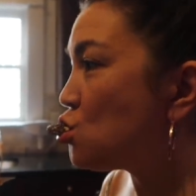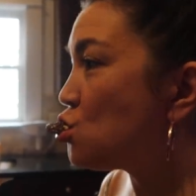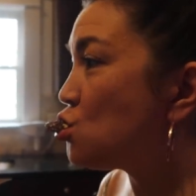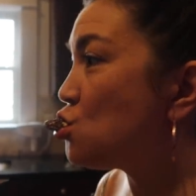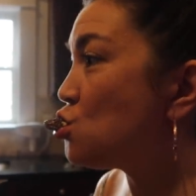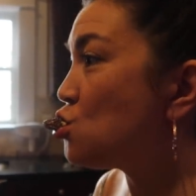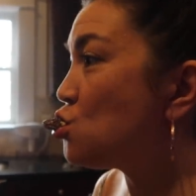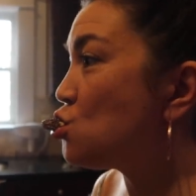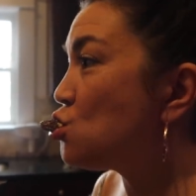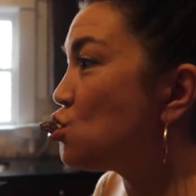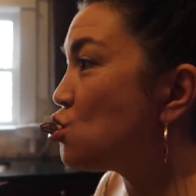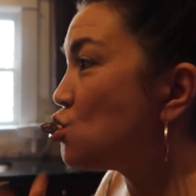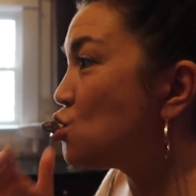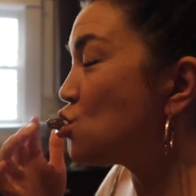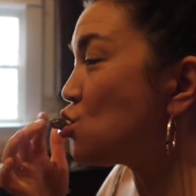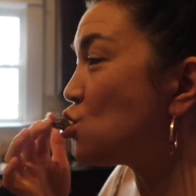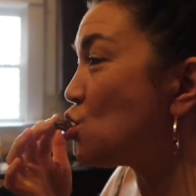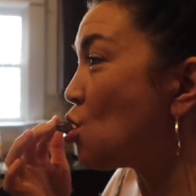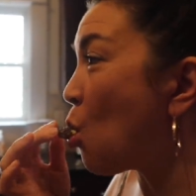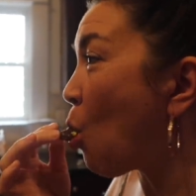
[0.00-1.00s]
It's so
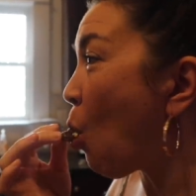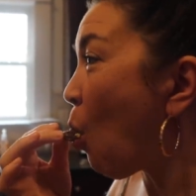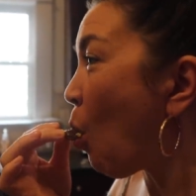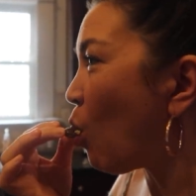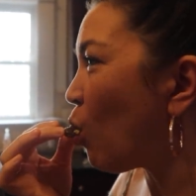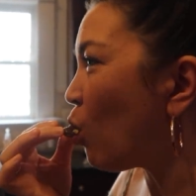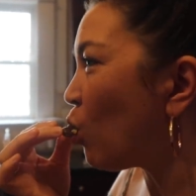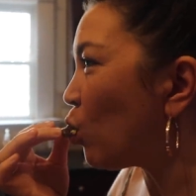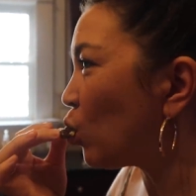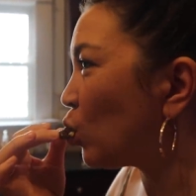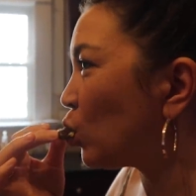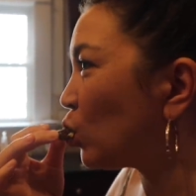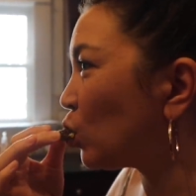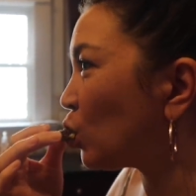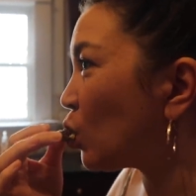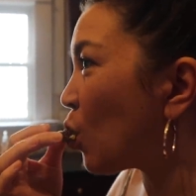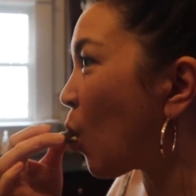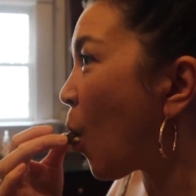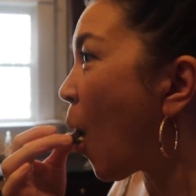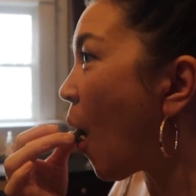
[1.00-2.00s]
decadent to be able to
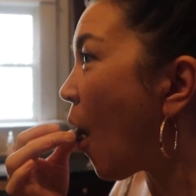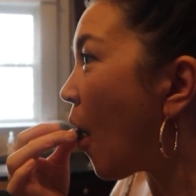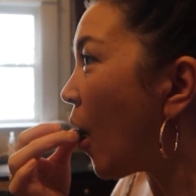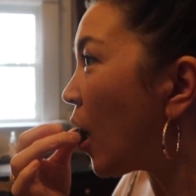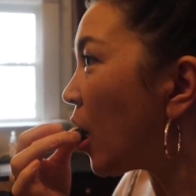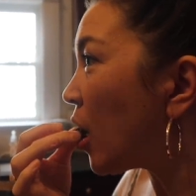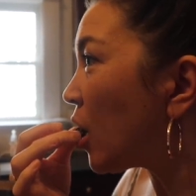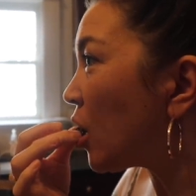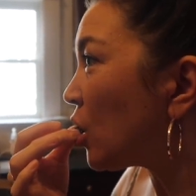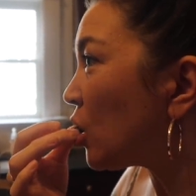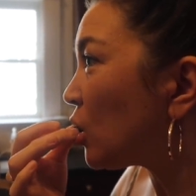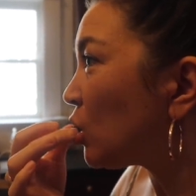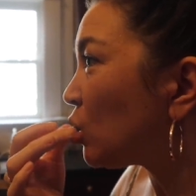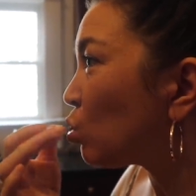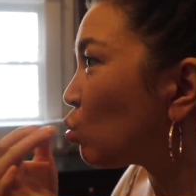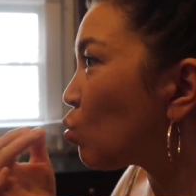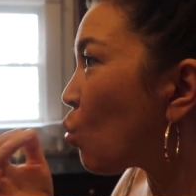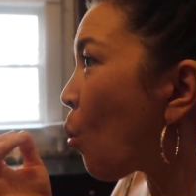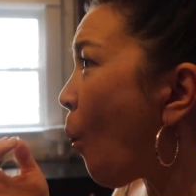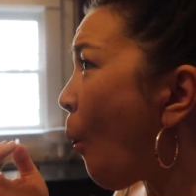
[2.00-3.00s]
like eat
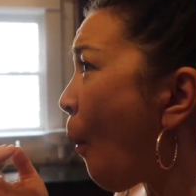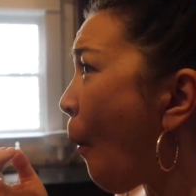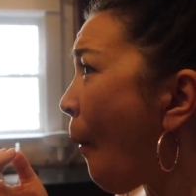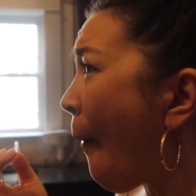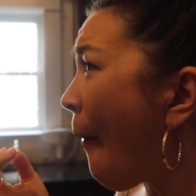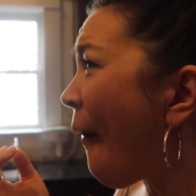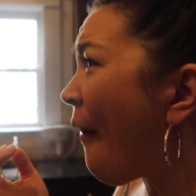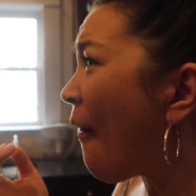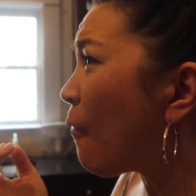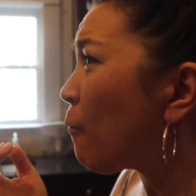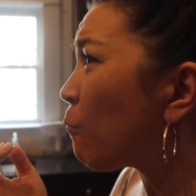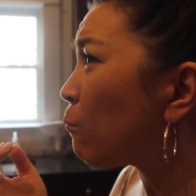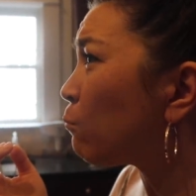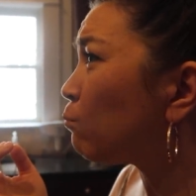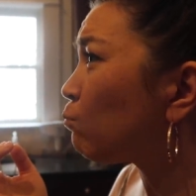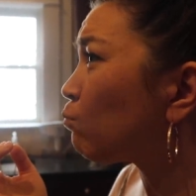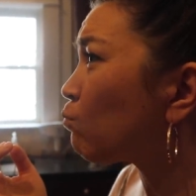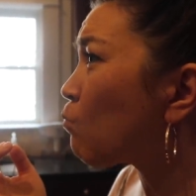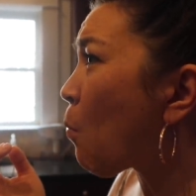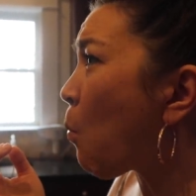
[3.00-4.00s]
multiple
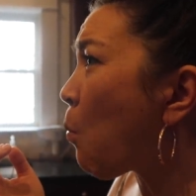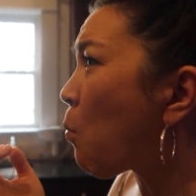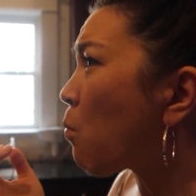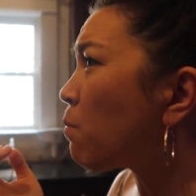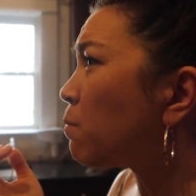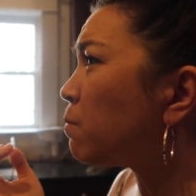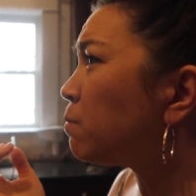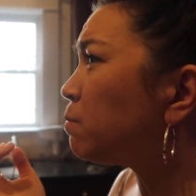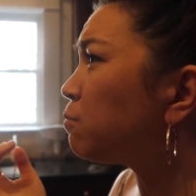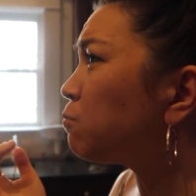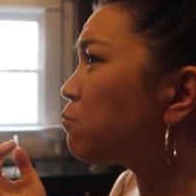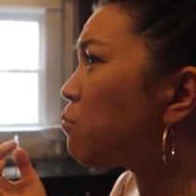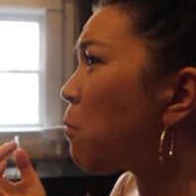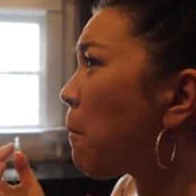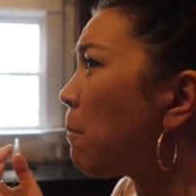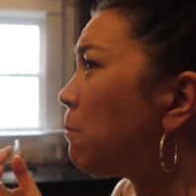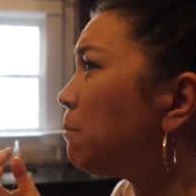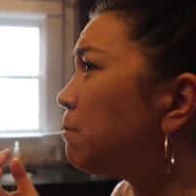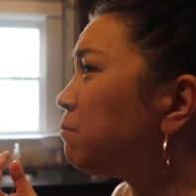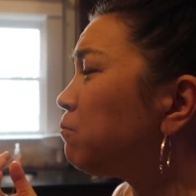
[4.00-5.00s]
rolls like that.
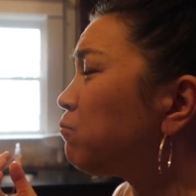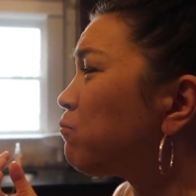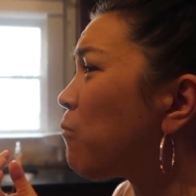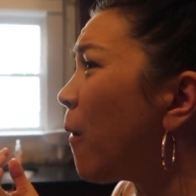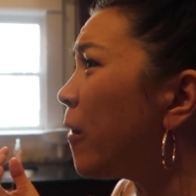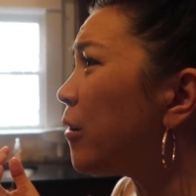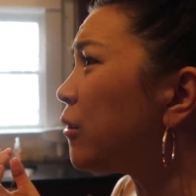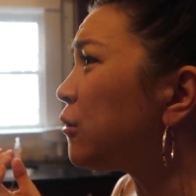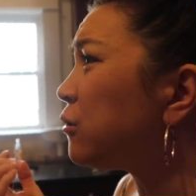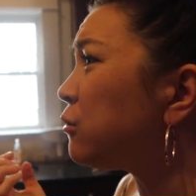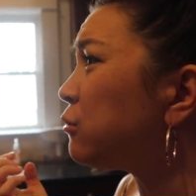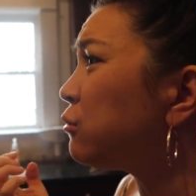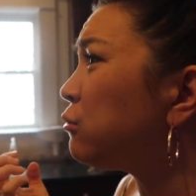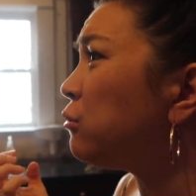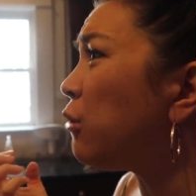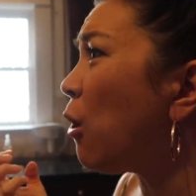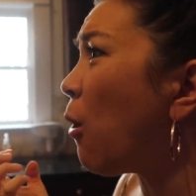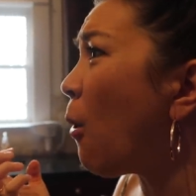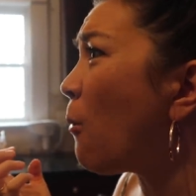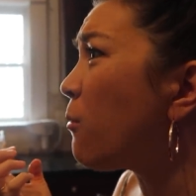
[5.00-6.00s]
Mmm, they're
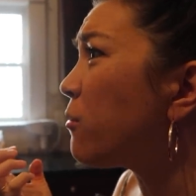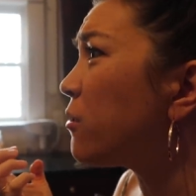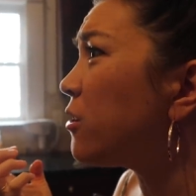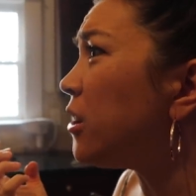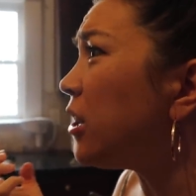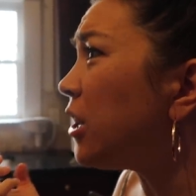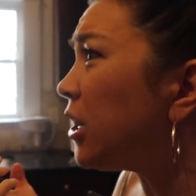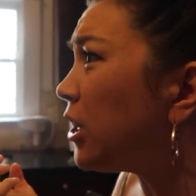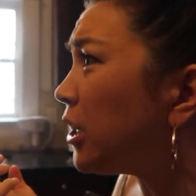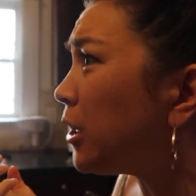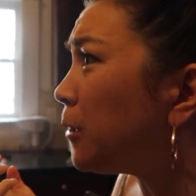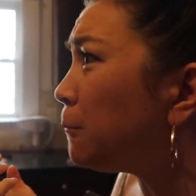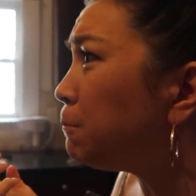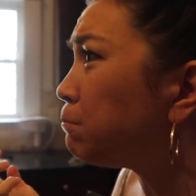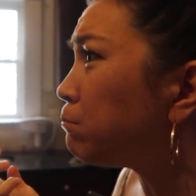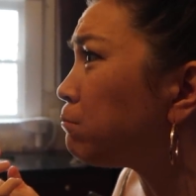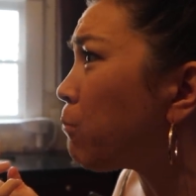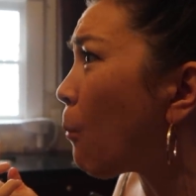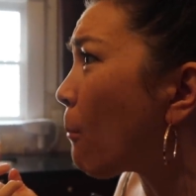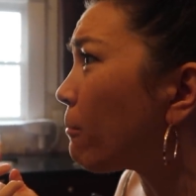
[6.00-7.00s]
so
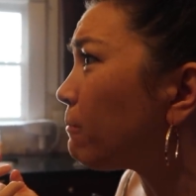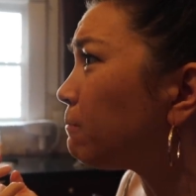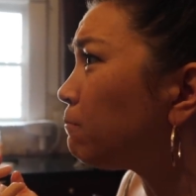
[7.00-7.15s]
good.